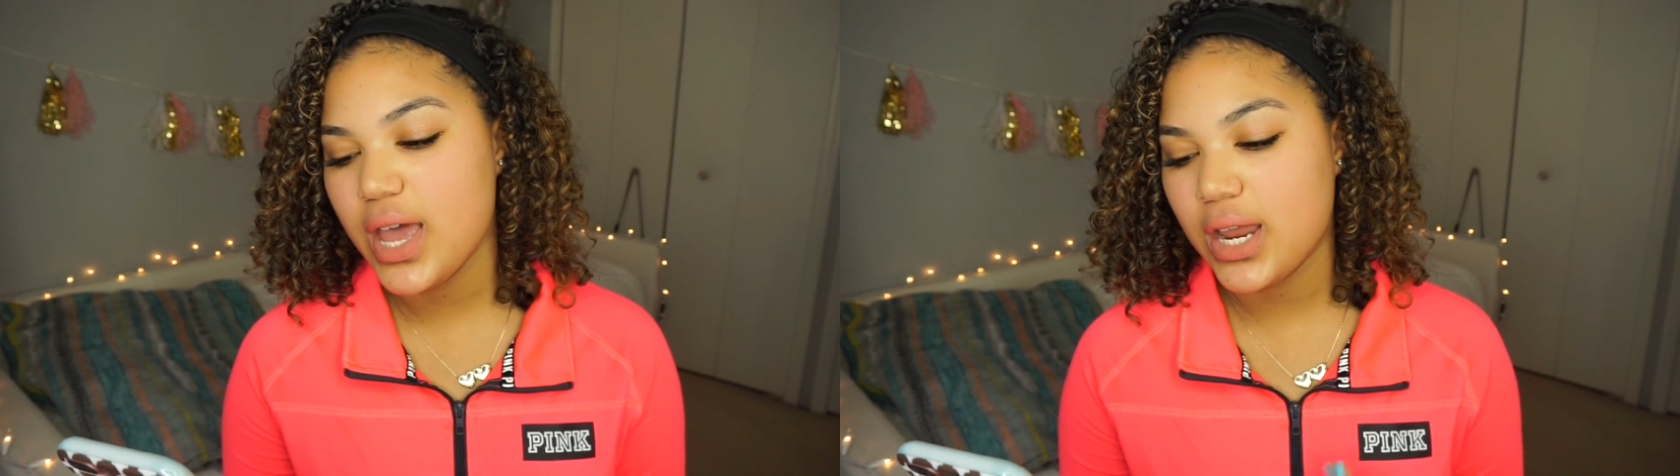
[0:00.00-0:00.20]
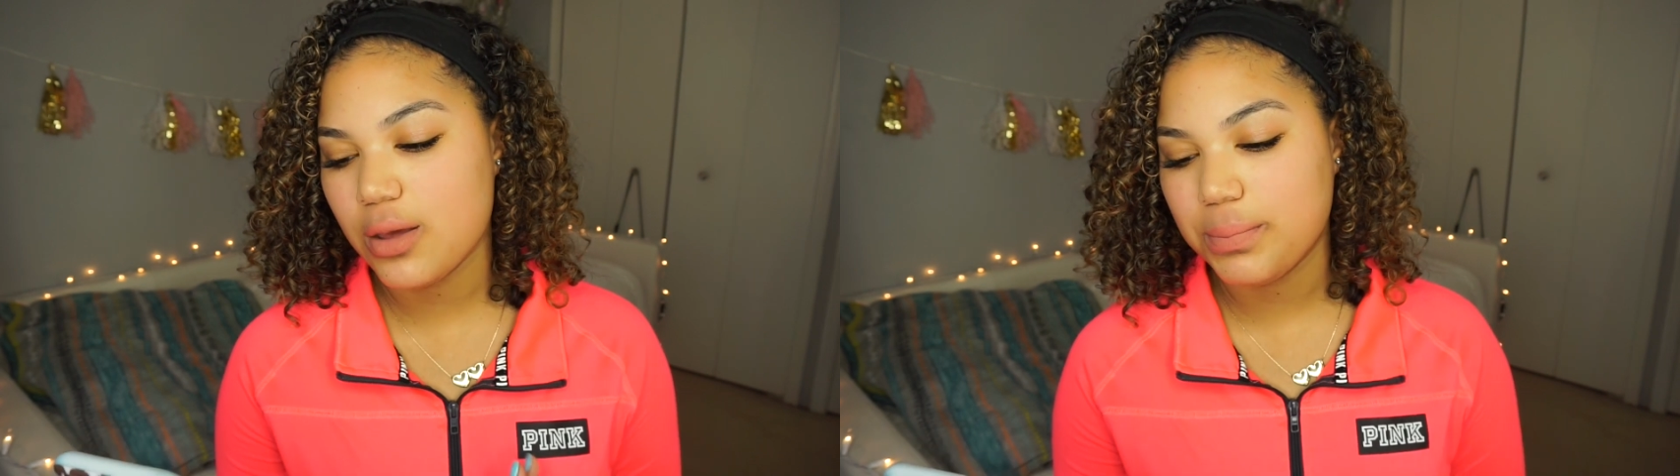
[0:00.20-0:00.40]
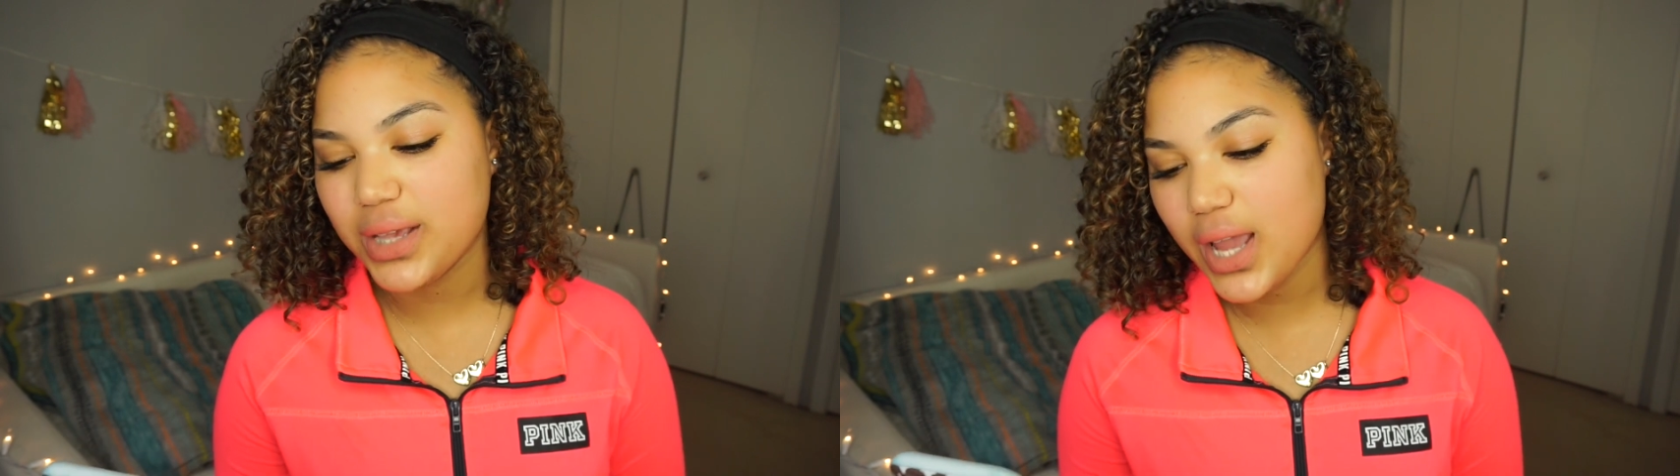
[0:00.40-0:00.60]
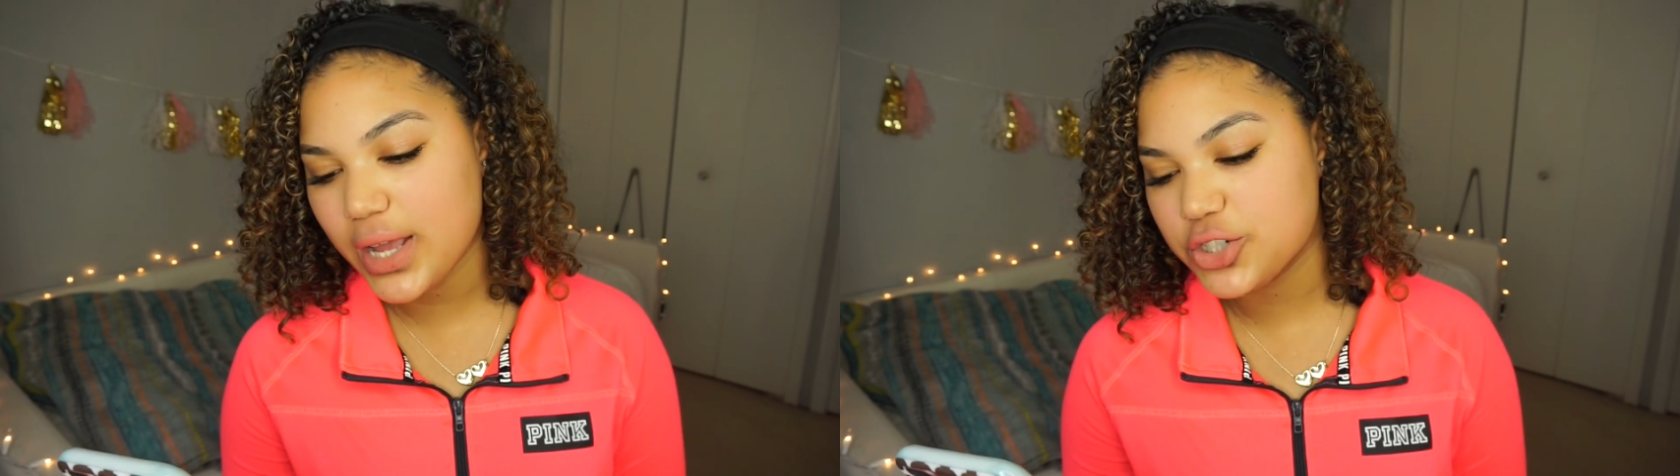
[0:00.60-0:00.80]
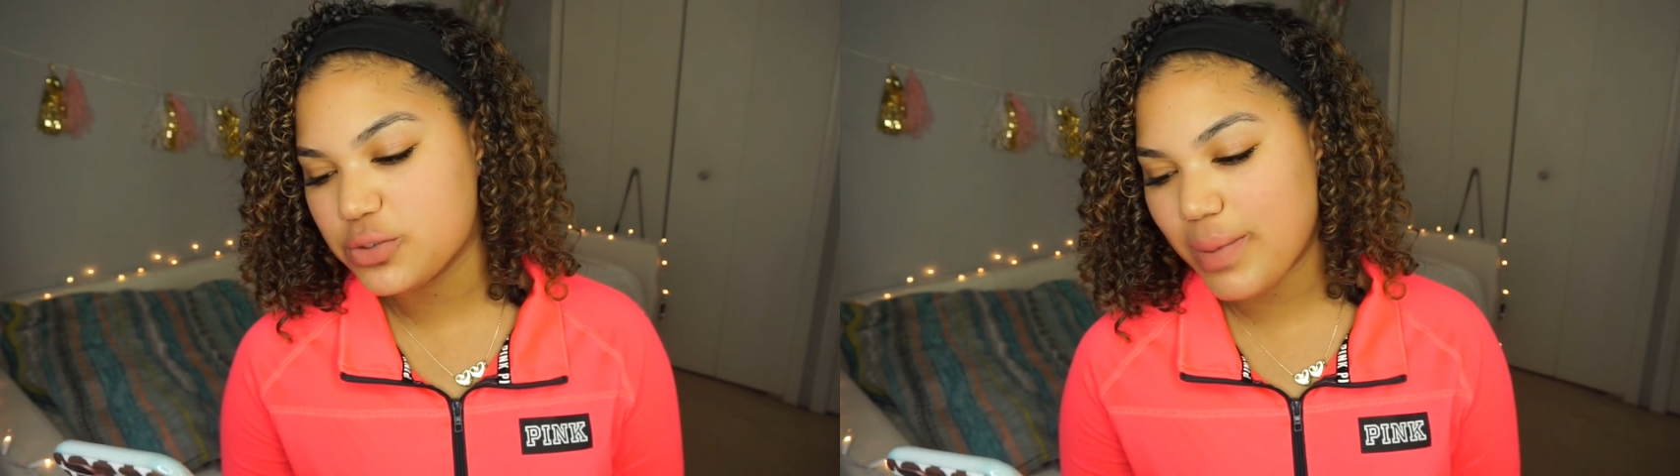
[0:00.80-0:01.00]
and a
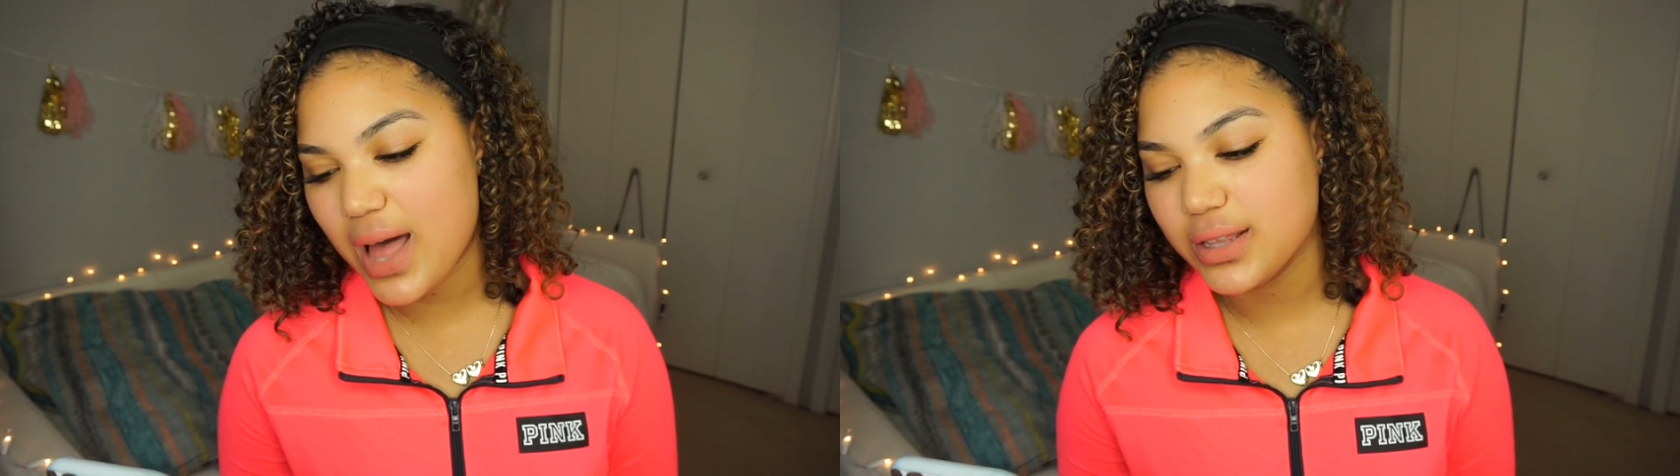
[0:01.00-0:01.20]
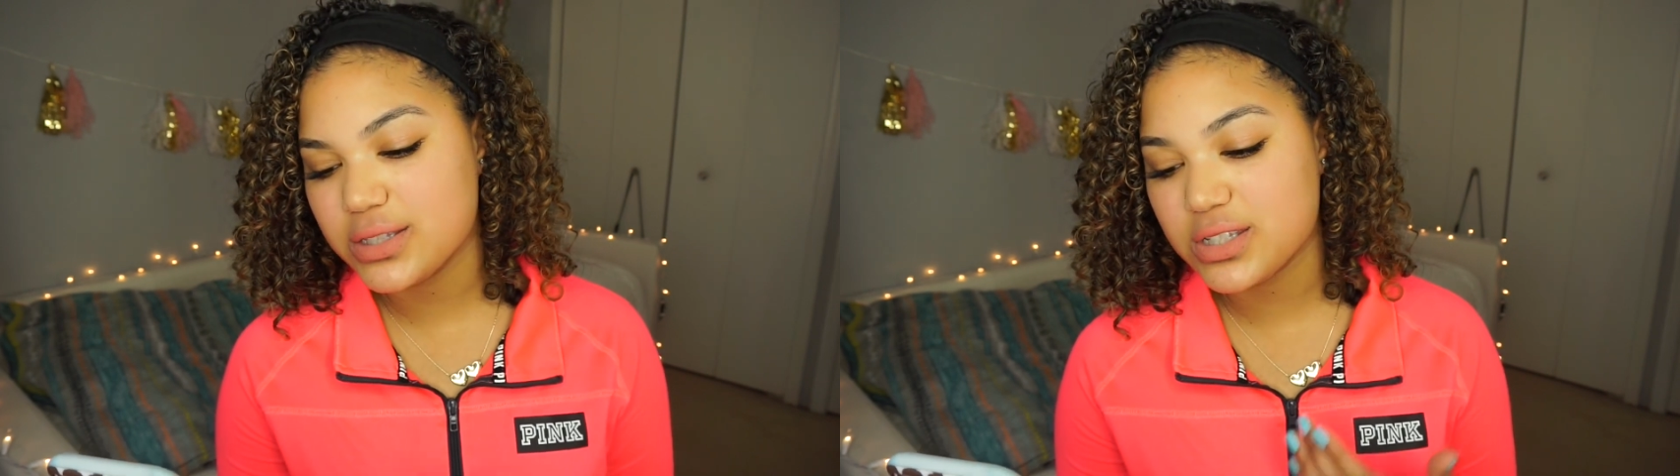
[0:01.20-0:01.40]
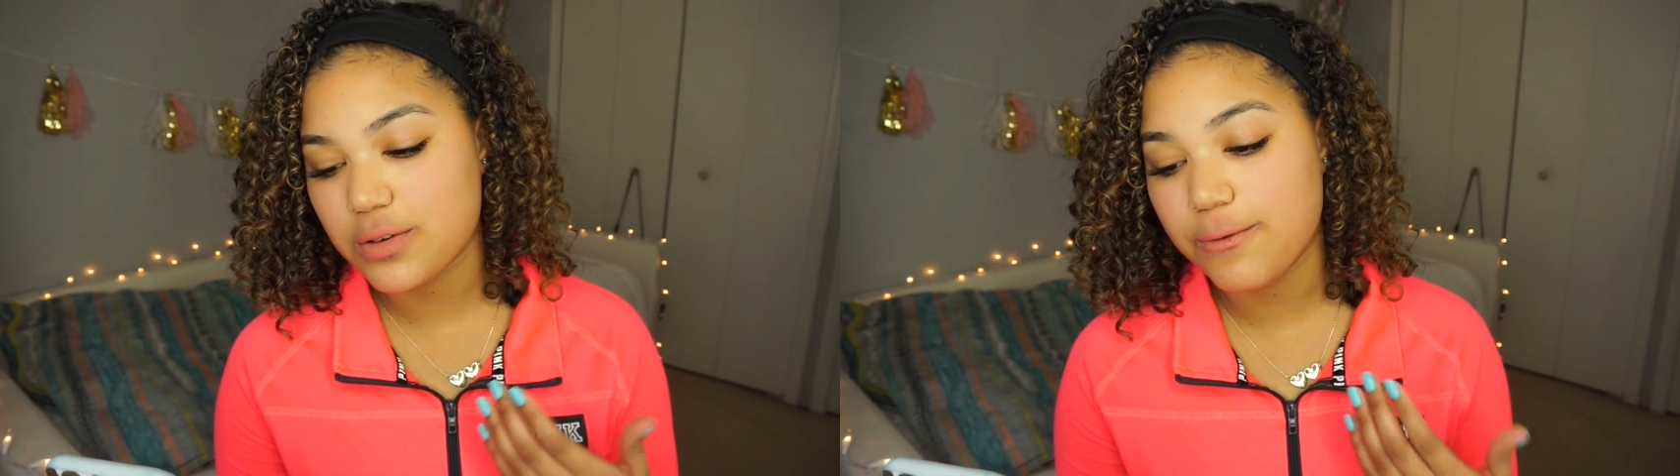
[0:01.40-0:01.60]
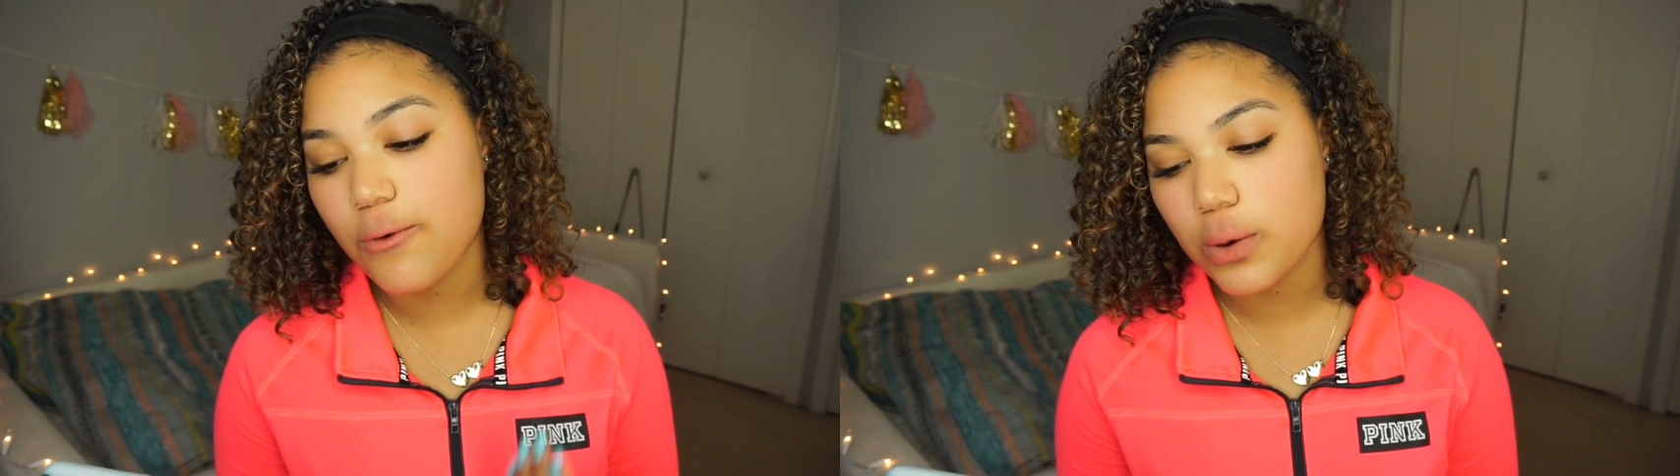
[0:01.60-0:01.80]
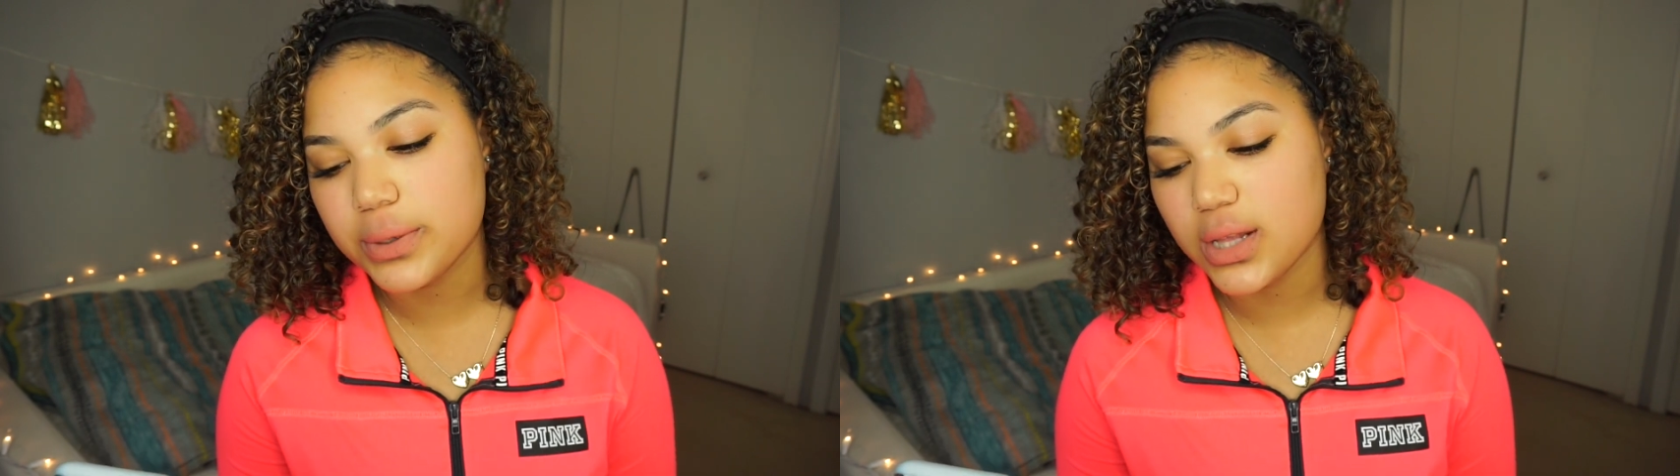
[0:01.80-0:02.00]
pH balanced
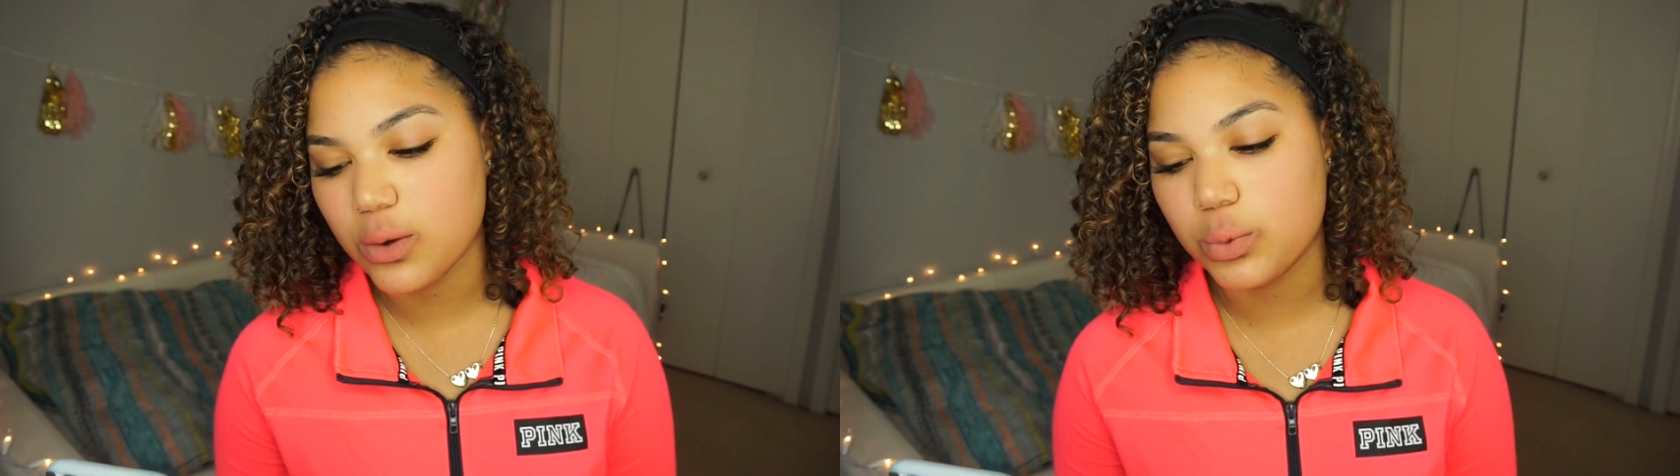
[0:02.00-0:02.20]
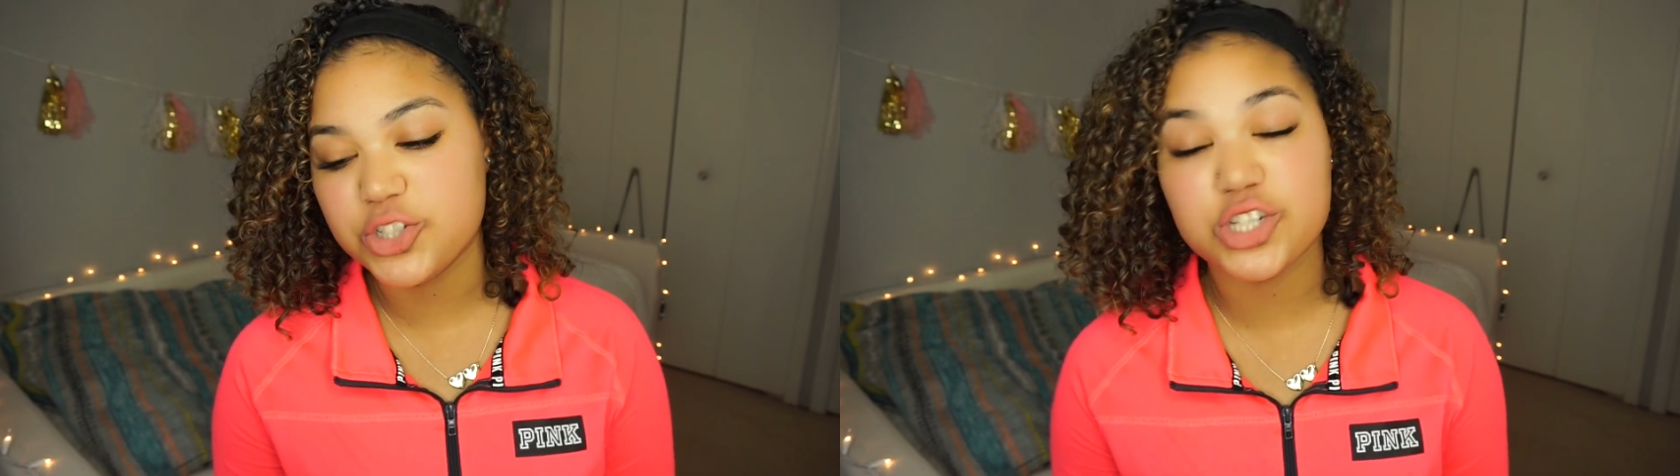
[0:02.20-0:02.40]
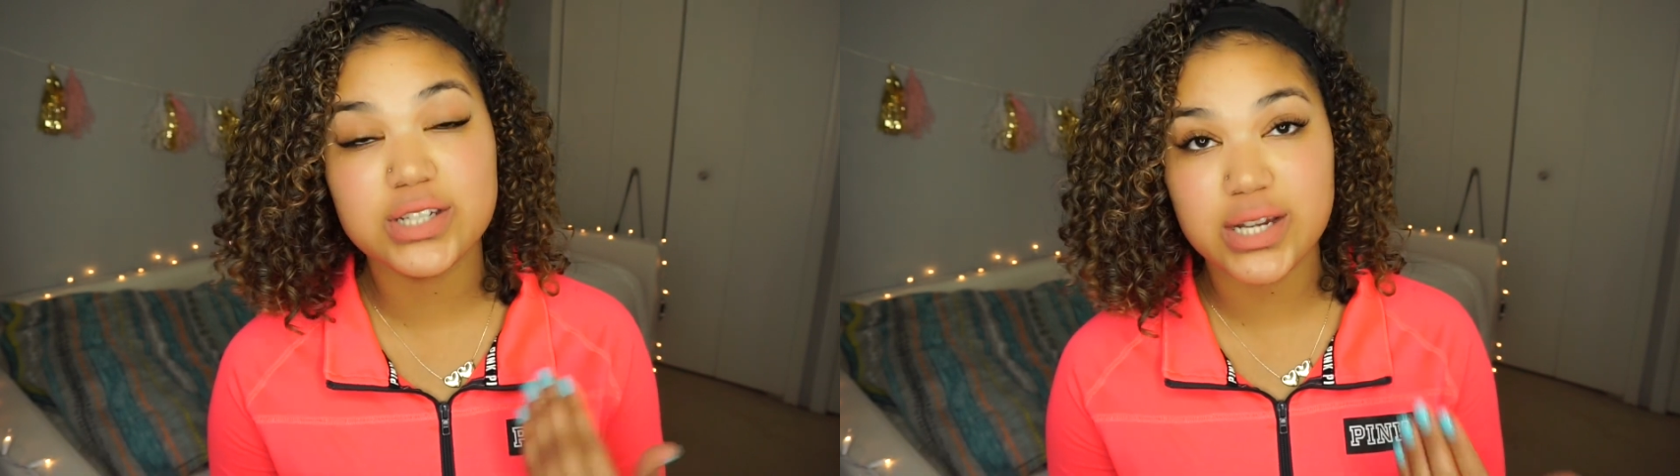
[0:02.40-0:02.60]
formula which